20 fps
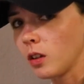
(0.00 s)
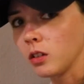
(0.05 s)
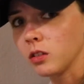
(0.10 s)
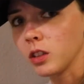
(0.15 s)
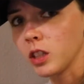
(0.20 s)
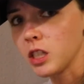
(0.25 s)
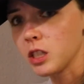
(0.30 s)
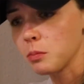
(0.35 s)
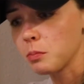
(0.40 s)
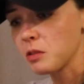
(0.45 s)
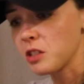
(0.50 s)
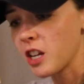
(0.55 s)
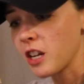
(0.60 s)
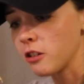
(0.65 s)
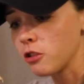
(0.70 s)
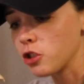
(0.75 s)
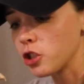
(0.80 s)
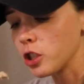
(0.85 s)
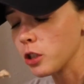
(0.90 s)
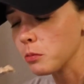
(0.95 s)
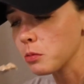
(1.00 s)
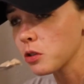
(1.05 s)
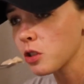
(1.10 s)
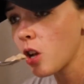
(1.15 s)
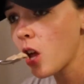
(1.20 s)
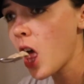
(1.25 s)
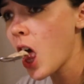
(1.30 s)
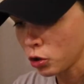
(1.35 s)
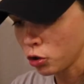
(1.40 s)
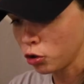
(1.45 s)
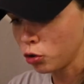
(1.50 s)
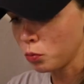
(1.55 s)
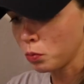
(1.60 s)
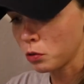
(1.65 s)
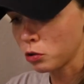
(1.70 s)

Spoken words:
Lay's potato chips. Super